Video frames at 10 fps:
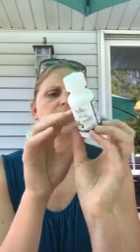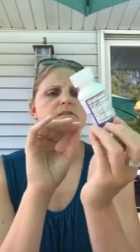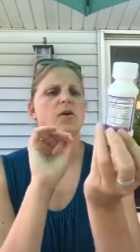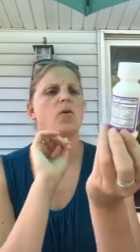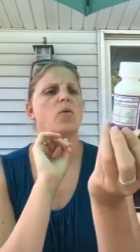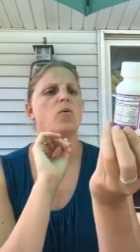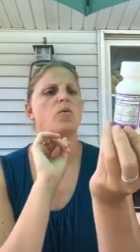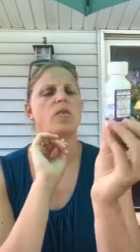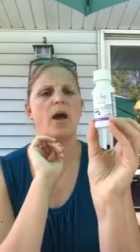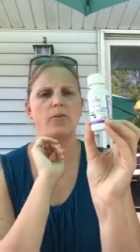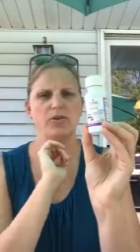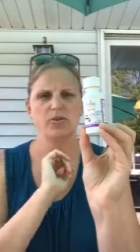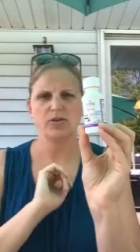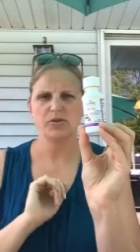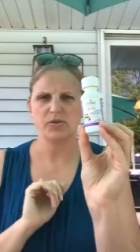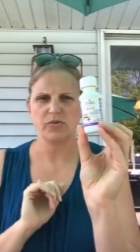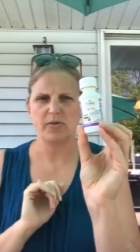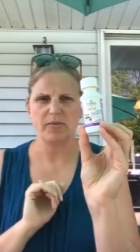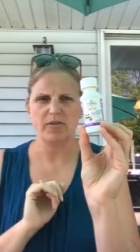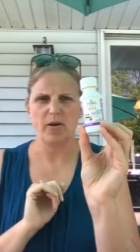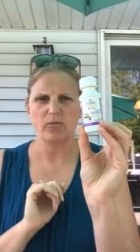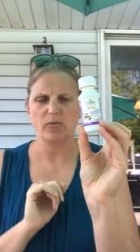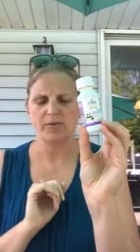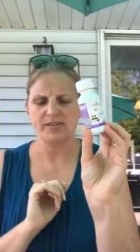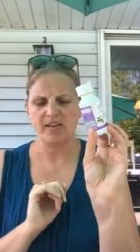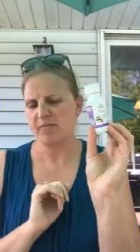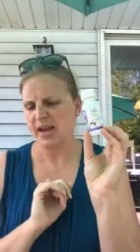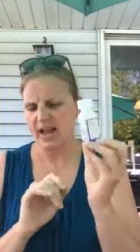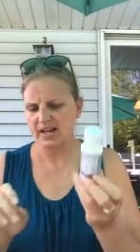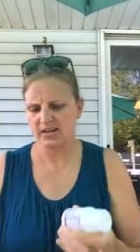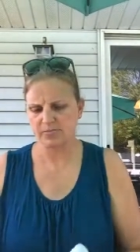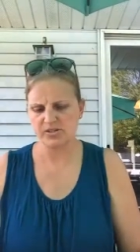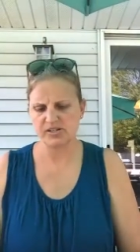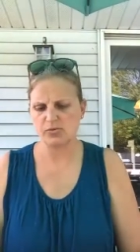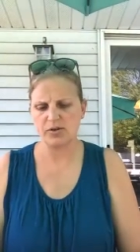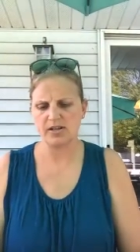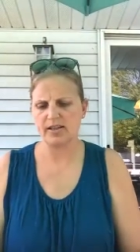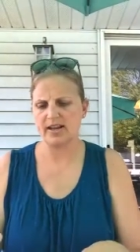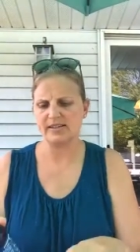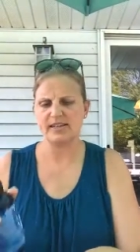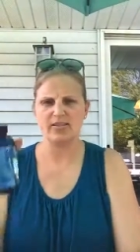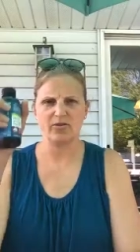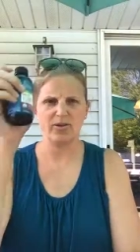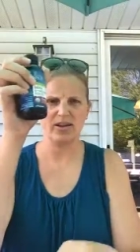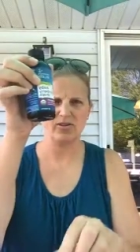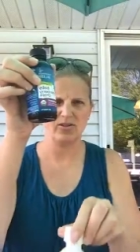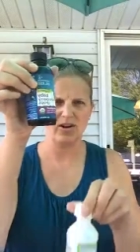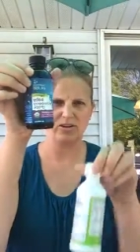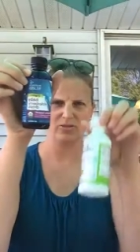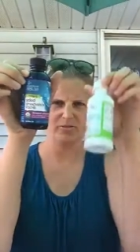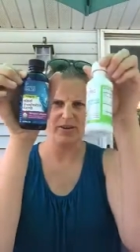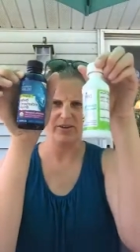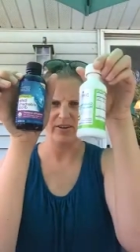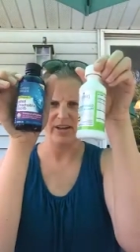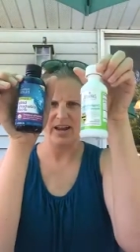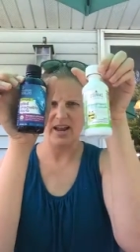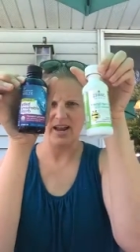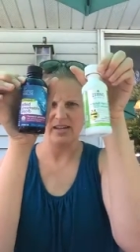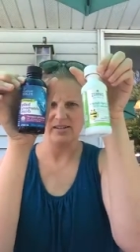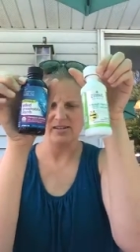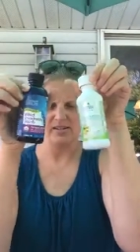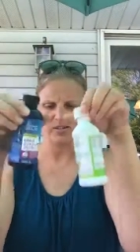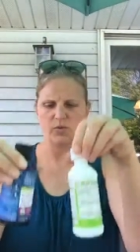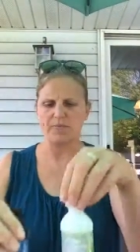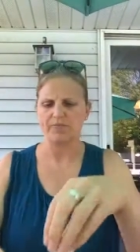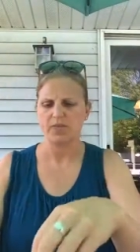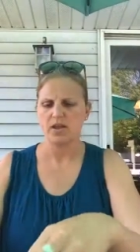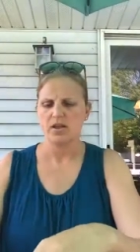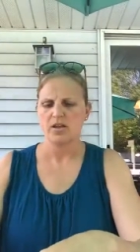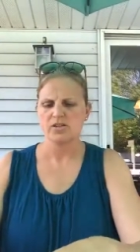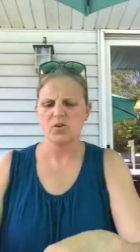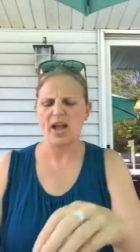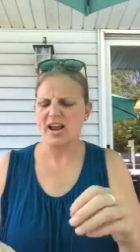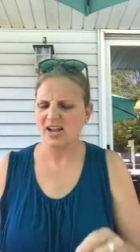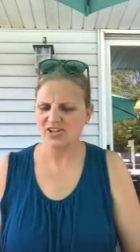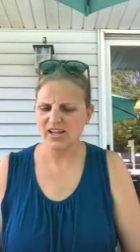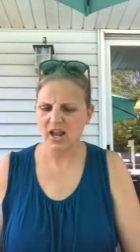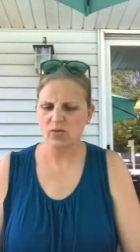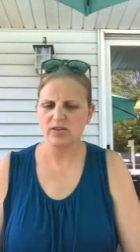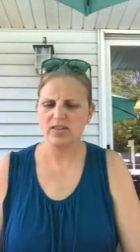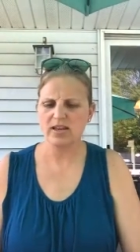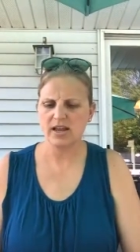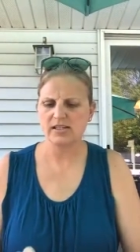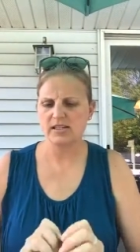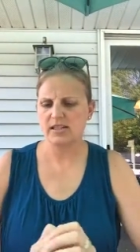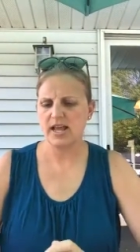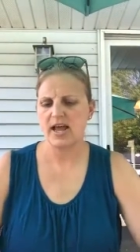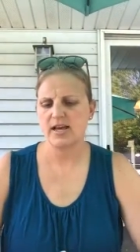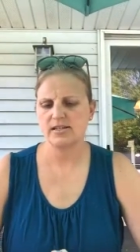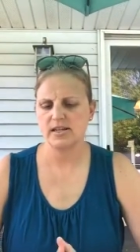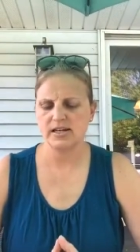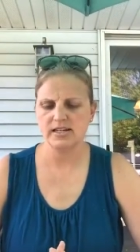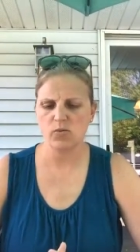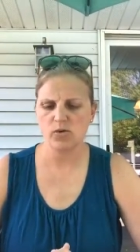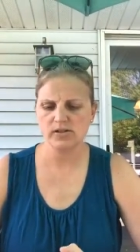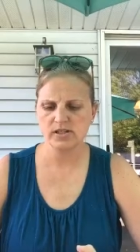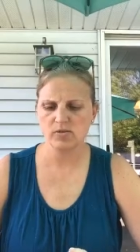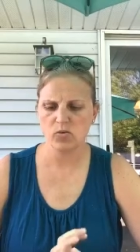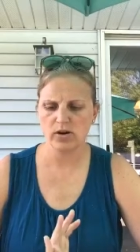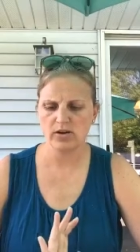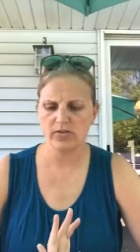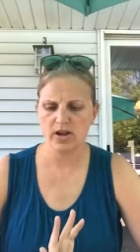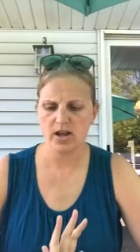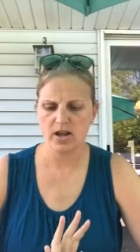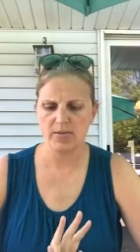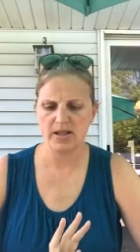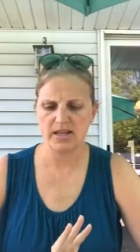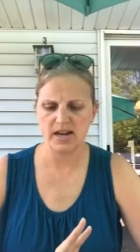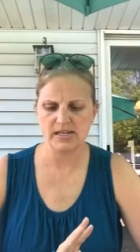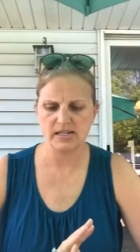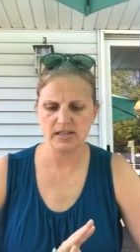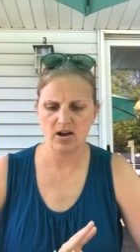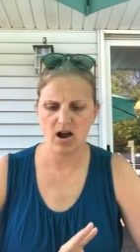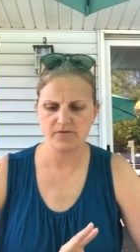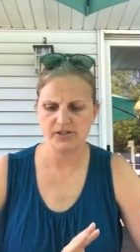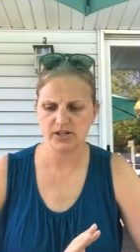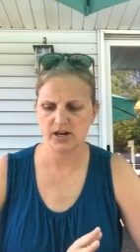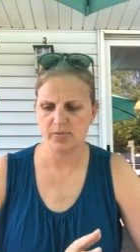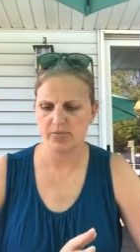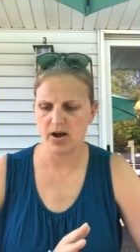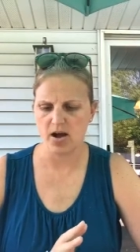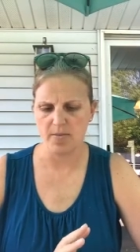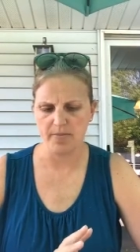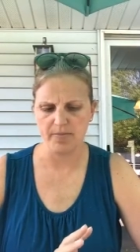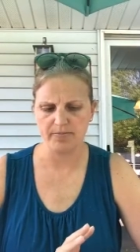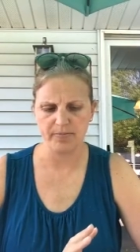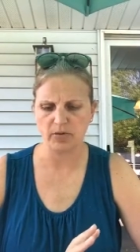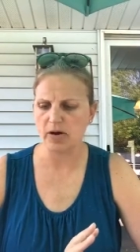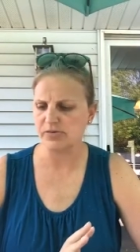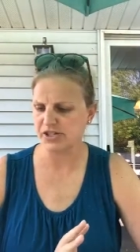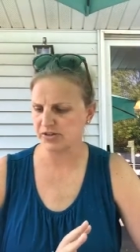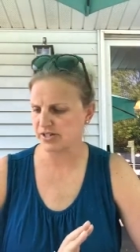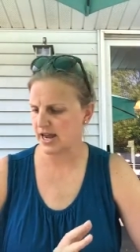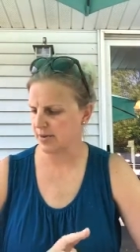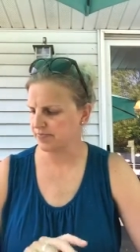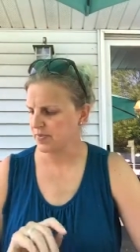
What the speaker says: So that one you could use for baby, that one would be safe. But I ended up just doing, like I said, the regular elderberry and this one. So, and actually I only think I did that, I did it once in the morning for him, and then I did the cough syrup around dinner time.